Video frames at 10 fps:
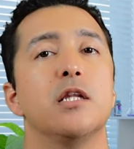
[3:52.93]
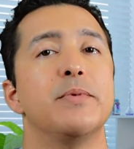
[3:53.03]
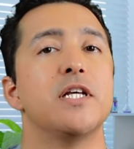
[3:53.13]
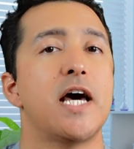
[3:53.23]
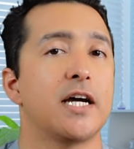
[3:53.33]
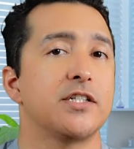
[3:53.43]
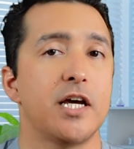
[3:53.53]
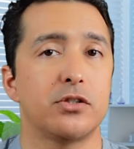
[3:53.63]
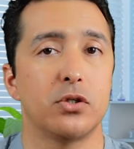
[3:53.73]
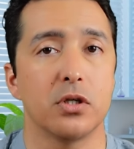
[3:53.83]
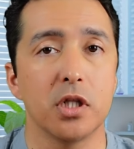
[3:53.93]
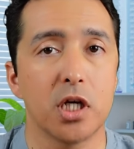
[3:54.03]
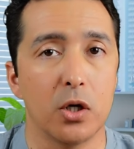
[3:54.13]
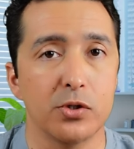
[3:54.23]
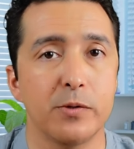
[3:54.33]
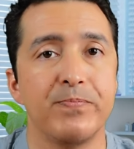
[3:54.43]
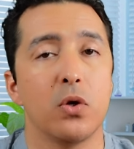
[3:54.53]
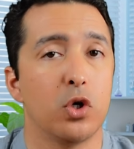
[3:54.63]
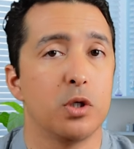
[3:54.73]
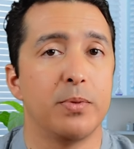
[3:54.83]
limited access to the glucose
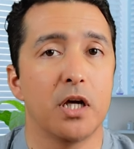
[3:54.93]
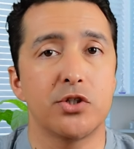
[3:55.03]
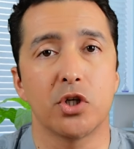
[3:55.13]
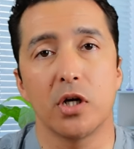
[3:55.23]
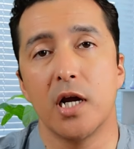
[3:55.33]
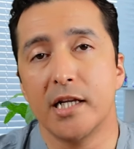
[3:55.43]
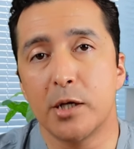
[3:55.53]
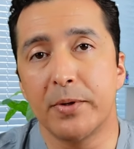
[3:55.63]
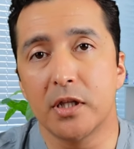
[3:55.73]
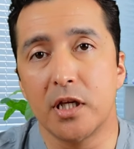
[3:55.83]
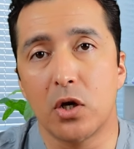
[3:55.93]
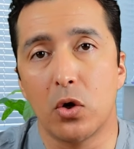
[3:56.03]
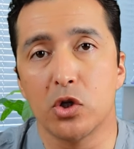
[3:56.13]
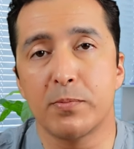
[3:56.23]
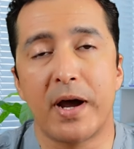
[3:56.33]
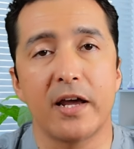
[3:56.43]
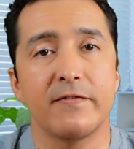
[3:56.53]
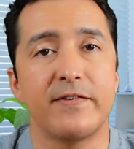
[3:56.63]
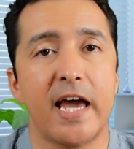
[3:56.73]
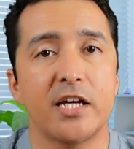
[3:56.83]
or the blood sugar, typically caused by
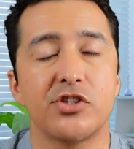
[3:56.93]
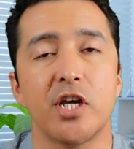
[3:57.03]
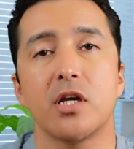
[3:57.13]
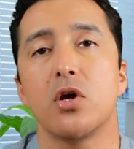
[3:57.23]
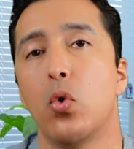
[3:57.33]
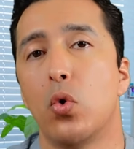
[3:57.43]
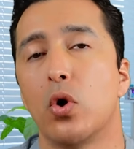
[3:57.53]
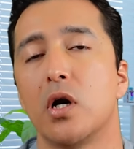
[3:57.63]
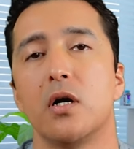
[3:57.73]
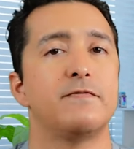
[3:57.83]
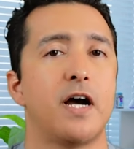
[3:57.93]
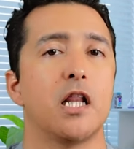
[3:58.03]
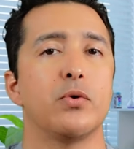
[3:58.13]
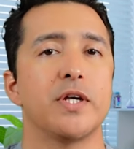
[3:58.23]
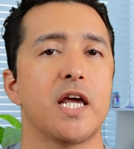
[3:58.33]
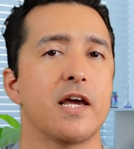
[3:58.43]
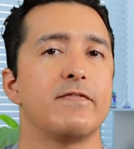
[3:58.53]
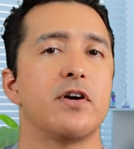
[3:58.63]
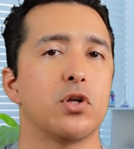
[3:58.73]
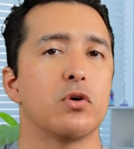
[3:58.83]
fasting or following a
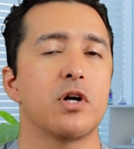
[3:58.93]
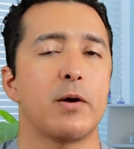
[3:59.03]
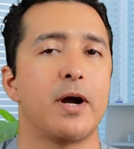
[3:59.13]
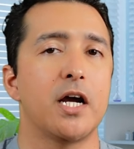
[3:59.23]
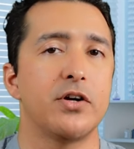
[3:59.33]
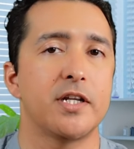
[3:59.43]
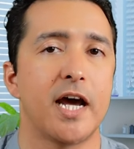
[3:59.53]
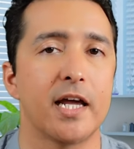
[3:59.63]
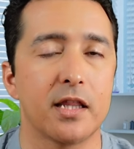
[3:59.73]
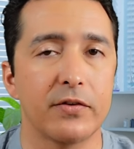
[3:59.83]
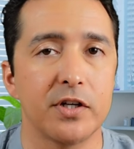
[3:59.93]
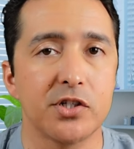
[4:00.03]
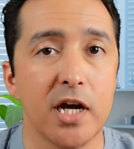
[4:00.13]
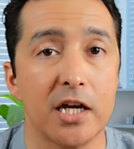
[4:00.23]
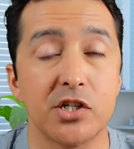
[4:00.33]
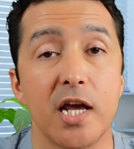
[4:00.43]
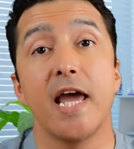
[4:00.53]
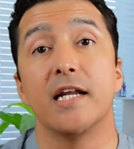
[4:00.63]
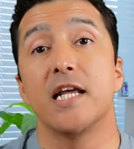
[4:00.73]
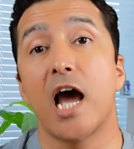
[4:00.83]
very low carbohydrate diet like we discussed.
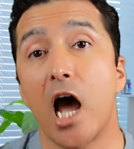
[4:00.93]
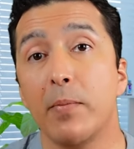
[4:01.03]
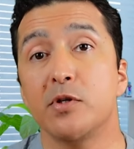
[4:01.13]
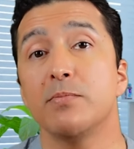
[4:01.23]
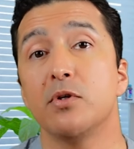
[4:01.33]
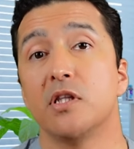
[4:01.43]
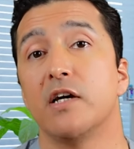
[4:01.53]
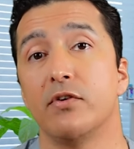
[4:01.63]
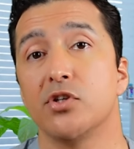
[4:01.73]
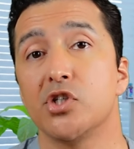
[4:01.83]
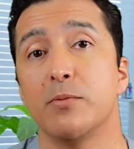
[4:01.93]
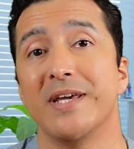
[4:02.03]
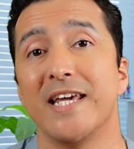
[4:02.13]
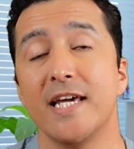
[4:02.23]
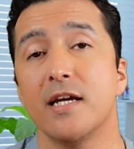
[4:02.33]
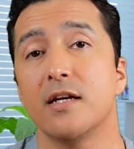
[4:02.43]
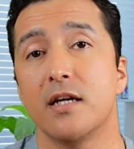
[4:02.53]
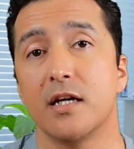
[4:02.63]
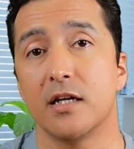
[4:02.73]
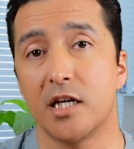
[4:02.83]
And the optimal levels to be
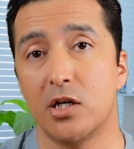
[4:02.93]
in in